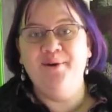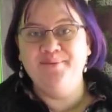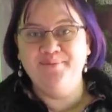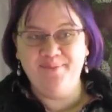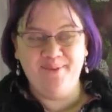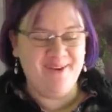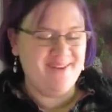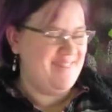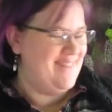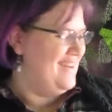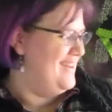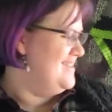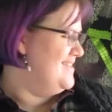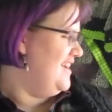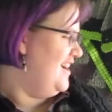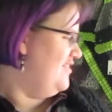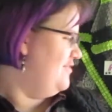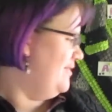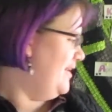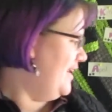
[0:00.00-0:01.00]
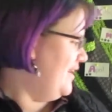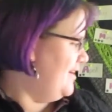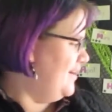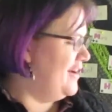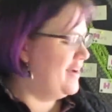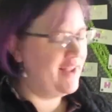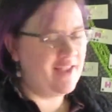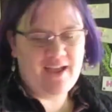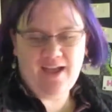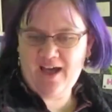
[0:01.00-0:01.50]
more things off my
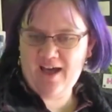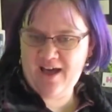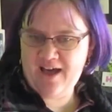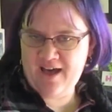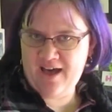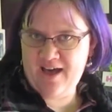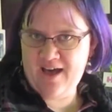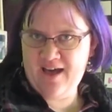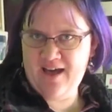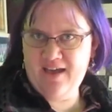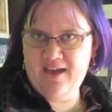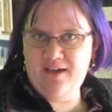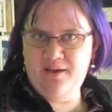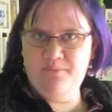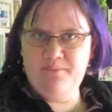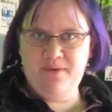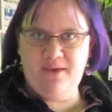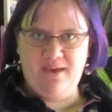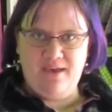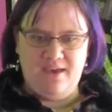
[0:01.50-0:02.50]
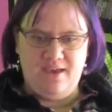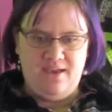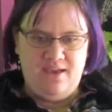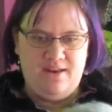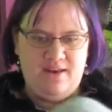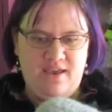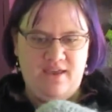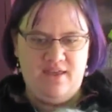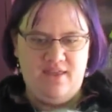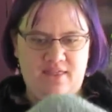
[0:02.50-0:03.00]
hook. I
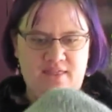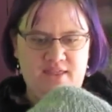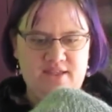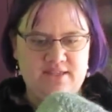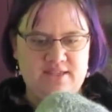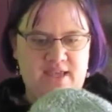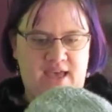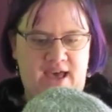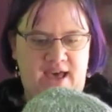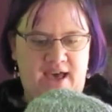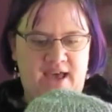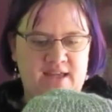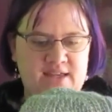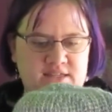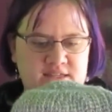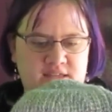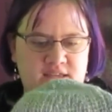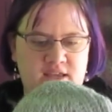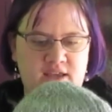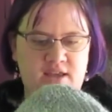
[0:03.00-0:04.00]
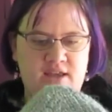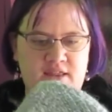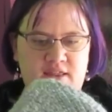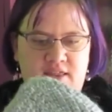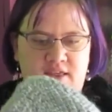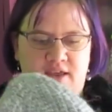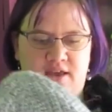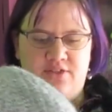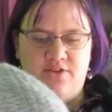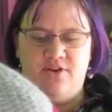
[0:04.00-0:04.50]
made this hat
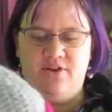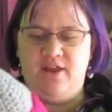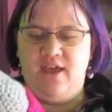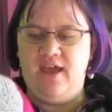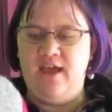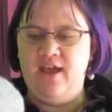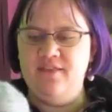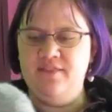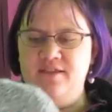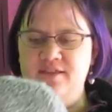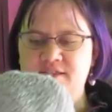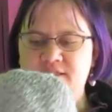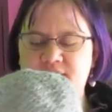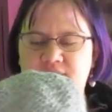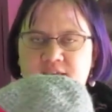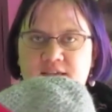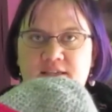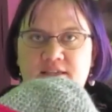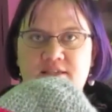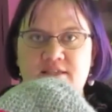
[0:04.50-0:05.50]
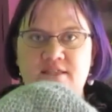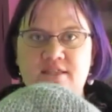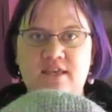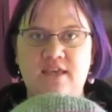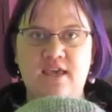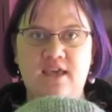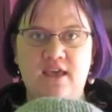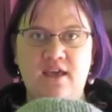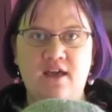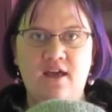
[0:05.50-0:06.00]
the other day. This is
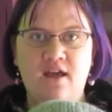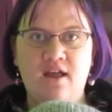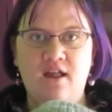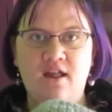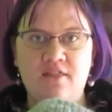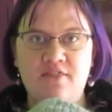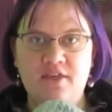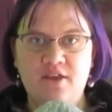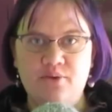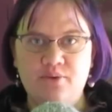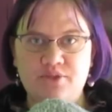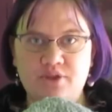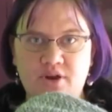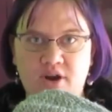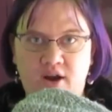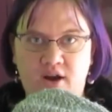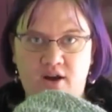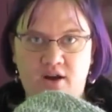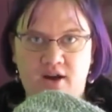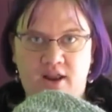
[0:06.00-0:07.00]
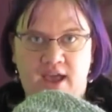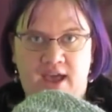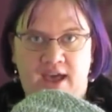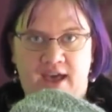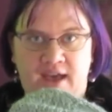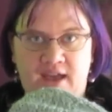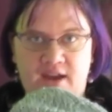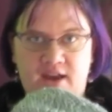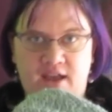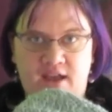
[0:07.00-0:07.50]
the Think With Your Heart
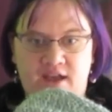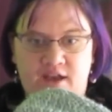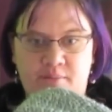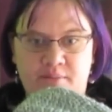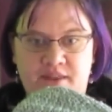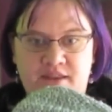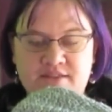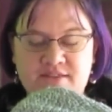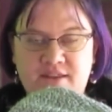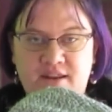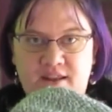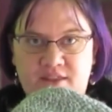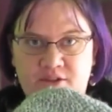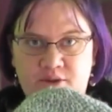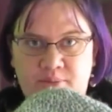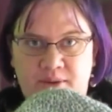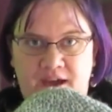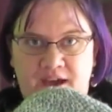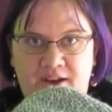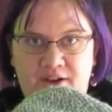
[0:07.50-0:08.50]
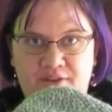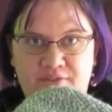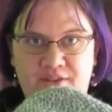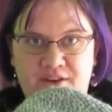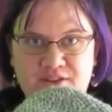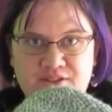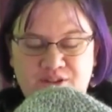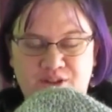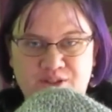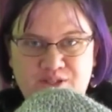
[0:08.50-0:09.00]
hat. Um, it is another pattern that
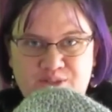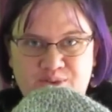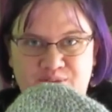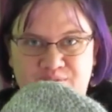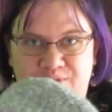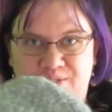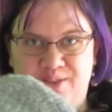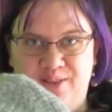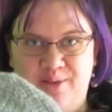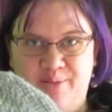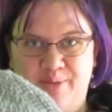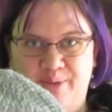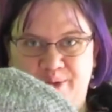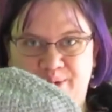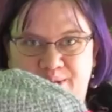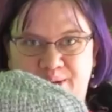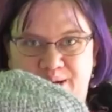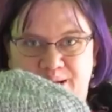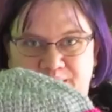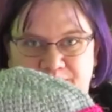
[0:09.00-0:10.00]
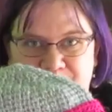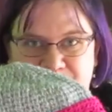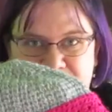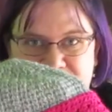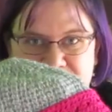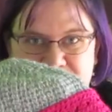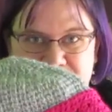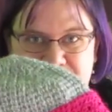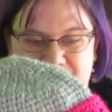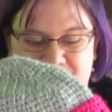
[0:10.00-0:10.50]
is also available
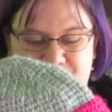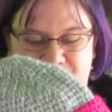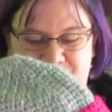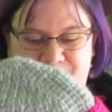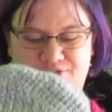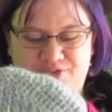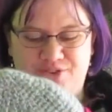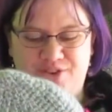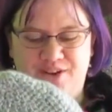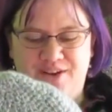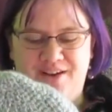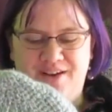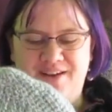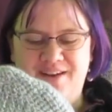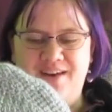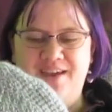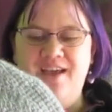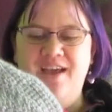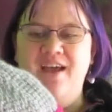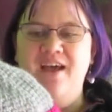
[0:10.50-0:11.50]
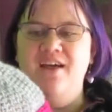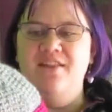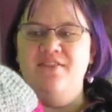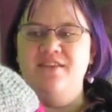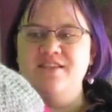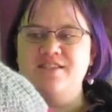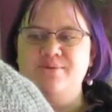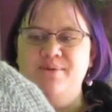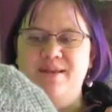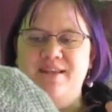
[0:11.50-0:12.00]
on my Patreon.
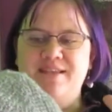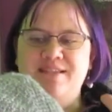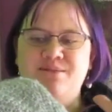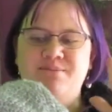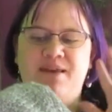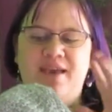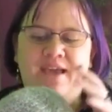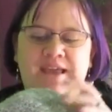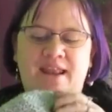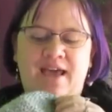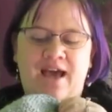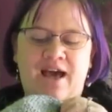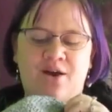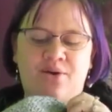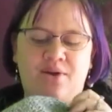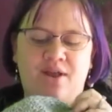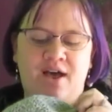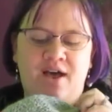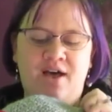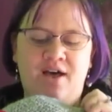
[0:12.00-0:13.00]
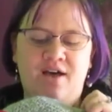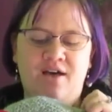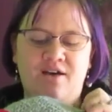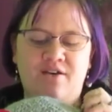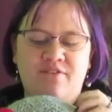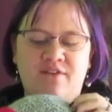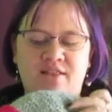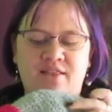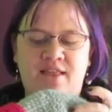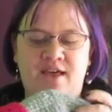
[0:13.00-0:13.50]
This one is made out
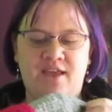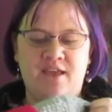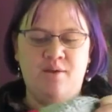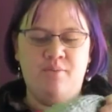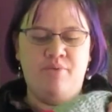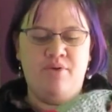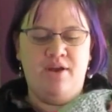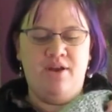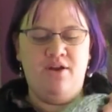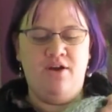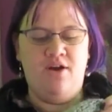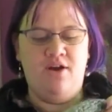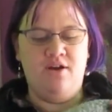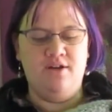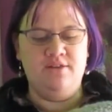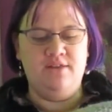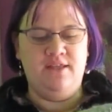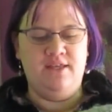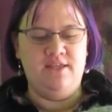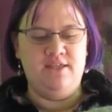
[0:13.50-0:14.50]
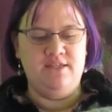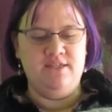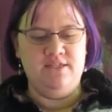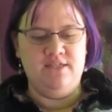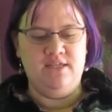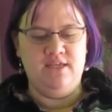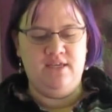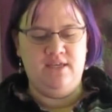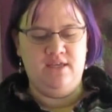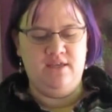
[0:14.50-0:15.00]
of Lion Brand Heartland